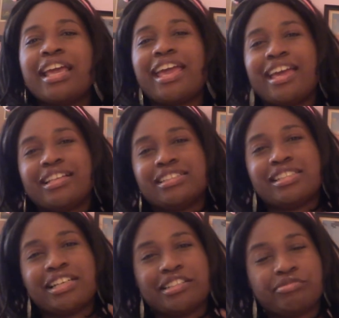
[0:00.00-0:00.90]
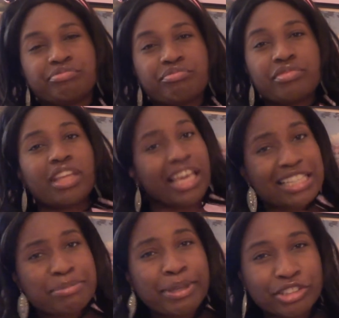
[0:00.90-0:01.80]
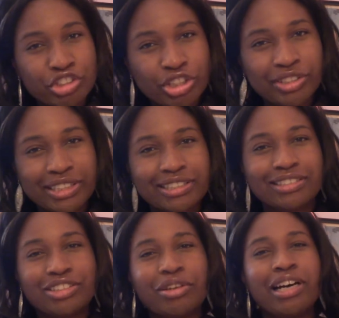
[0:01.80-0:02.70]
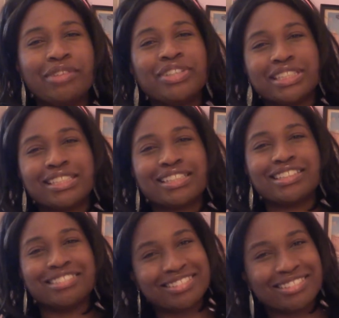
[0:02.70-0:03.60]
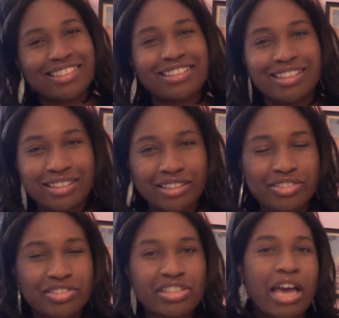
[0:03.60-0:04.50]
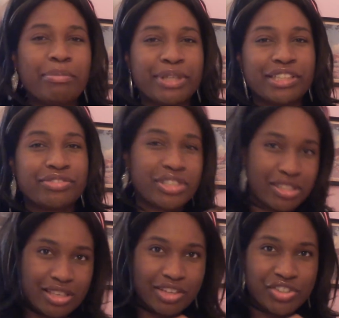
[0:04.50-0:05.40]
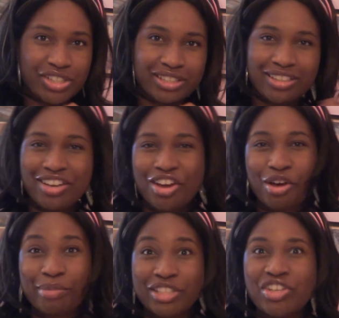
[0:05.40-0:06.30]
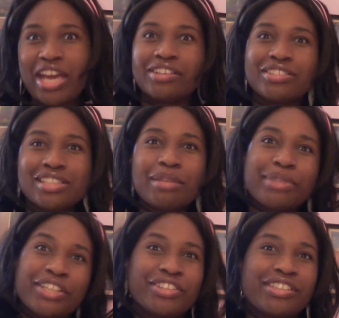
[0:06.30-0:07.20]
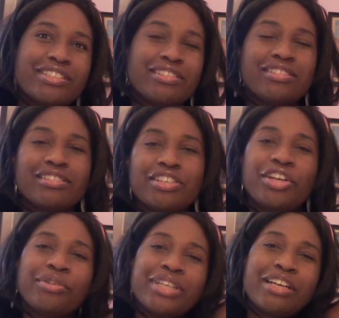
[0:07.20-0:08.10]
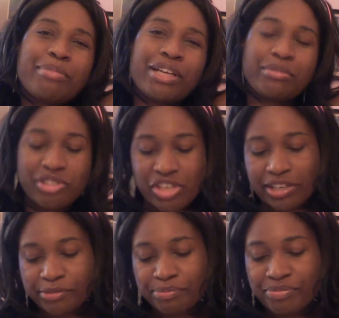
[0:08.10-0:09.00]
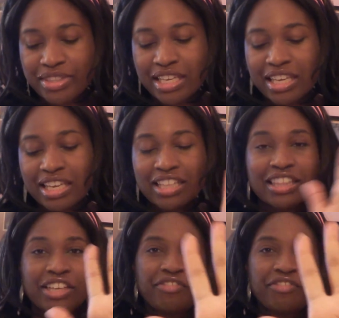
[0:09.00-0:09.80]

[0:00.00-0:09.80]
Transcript: and um, it's been a journey. So obviously, another topic for discussion on my channel and something you're gonna you know hear about on my channel. The